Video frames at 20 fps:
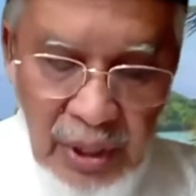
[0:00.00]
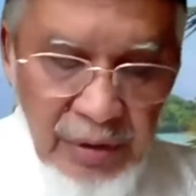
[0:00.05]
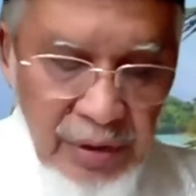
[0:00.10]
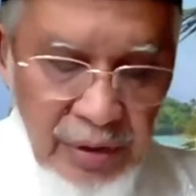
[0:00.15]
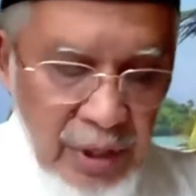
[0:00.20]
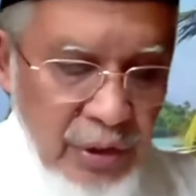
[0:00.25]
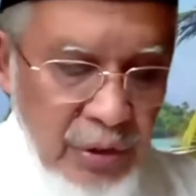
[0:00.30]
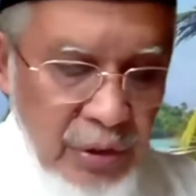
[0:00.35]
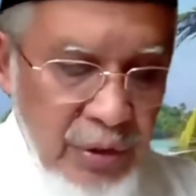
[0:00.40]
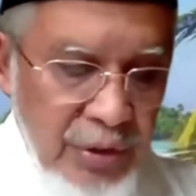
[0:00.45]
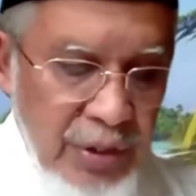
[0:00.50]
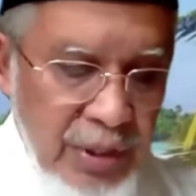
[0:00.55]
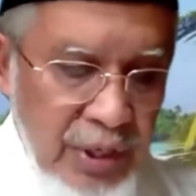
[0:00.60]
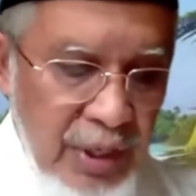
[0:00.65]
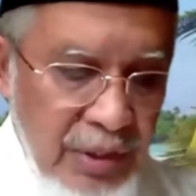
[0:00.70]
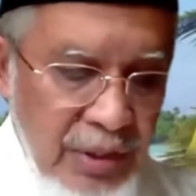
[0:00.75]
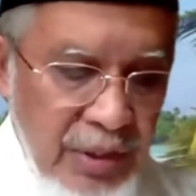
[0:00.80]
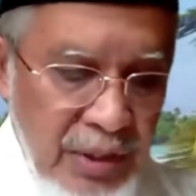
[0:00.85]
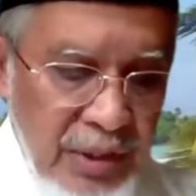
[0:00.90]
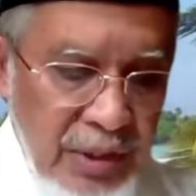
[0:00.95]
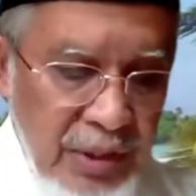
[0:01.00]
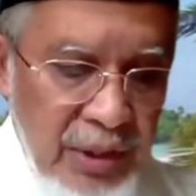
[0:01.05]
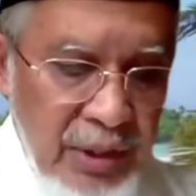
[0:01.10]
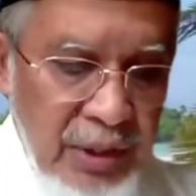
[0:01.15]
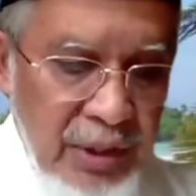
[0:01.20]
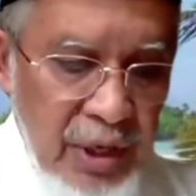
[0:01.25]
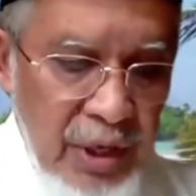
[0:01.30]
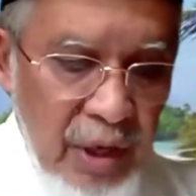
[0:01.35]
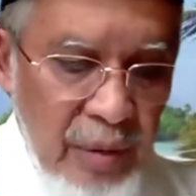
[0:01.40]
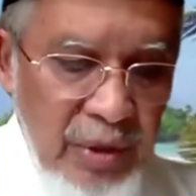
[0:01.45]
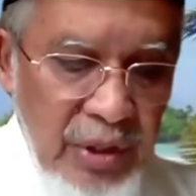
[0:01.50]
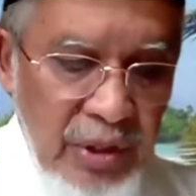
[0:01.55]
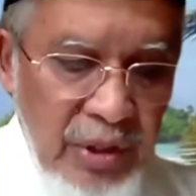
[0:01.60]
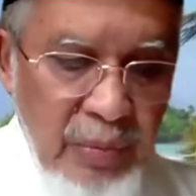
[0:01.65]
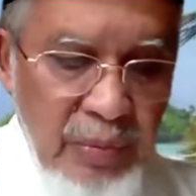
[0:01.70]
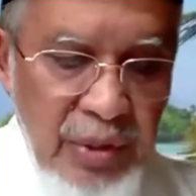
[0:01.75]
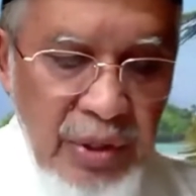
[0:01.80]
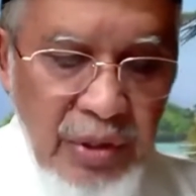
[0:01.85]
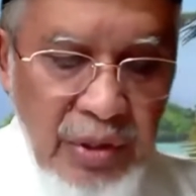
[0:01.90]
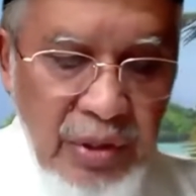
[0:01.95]
natural sciences,
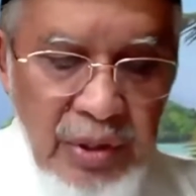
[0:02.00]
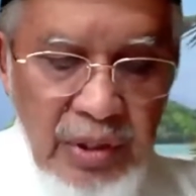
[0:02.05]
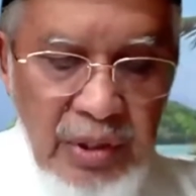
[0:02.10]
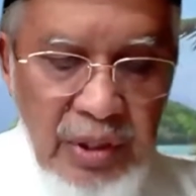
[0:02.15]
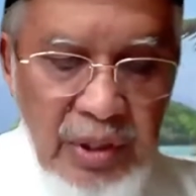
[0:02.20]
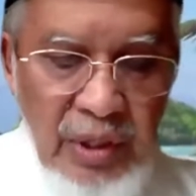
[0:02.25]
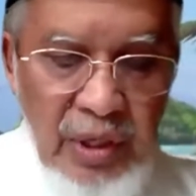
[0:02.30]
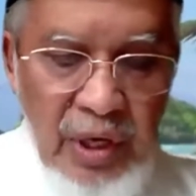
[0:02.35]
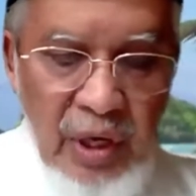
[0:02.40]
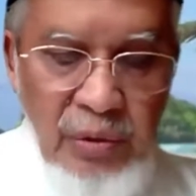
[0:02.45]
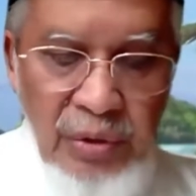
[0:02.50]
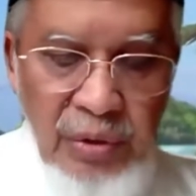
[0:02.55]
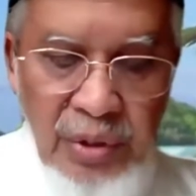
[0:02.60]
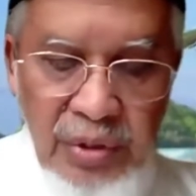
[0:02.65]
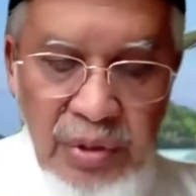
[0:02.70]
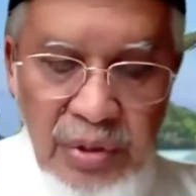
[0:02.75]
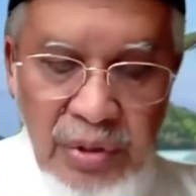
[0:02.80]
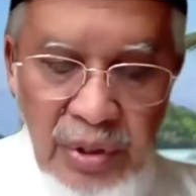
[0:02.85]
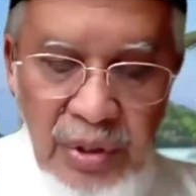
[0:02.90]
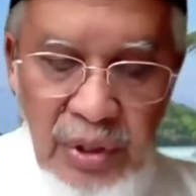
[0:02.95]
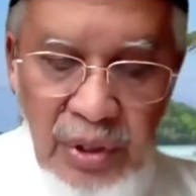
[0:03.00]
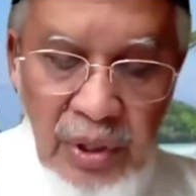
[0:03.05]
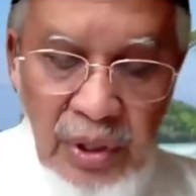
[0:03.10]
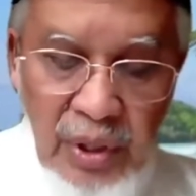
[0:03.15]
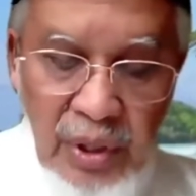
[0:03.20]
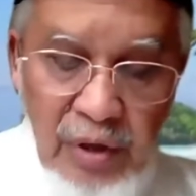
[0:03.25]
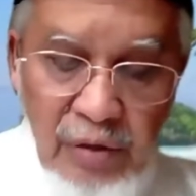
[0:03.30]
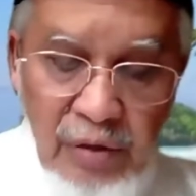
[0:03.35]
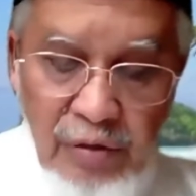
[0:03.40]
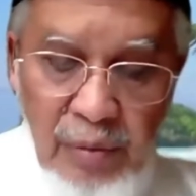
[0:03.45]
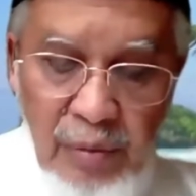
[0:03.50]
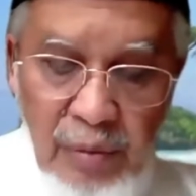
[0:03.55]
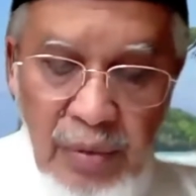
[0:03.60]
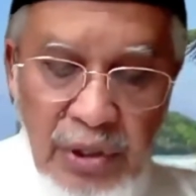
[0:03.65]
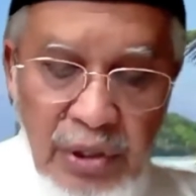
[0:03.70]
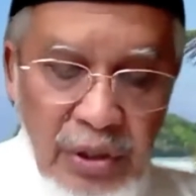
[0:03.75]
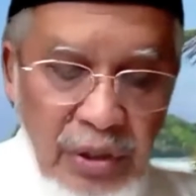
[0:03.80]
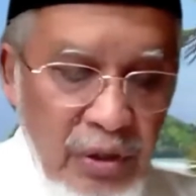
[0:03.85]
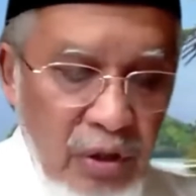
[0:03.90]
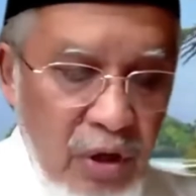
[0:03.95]
economics, business, accountancy,
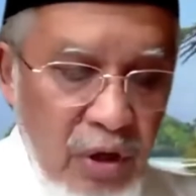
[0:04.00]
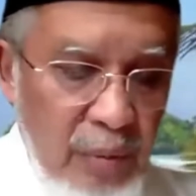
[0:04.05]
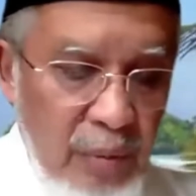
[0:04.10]
information